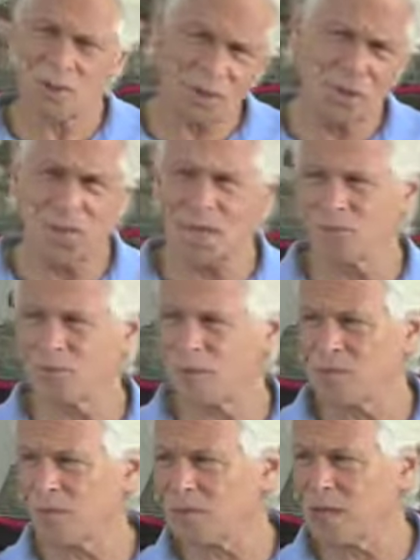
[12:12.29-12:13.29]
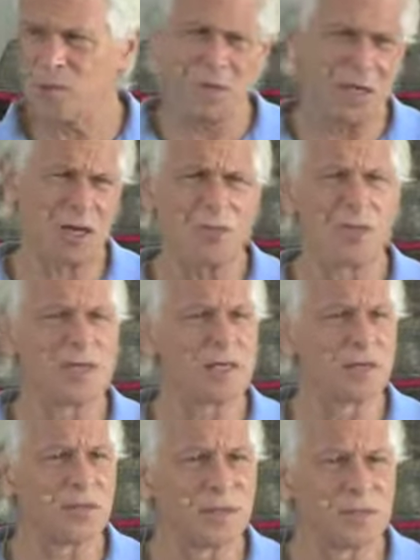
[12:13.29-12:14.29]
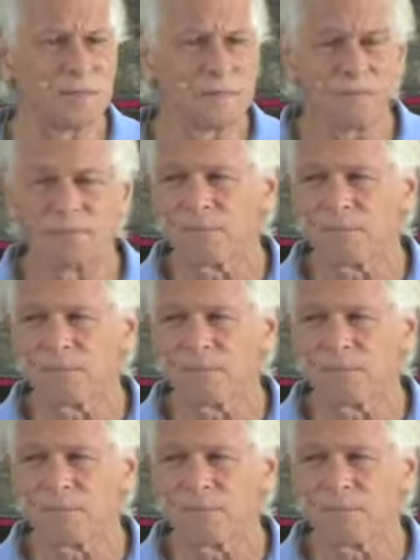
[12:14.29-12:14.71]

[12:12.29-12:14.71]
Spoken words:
I'll just detach from everything. I don't care about anything.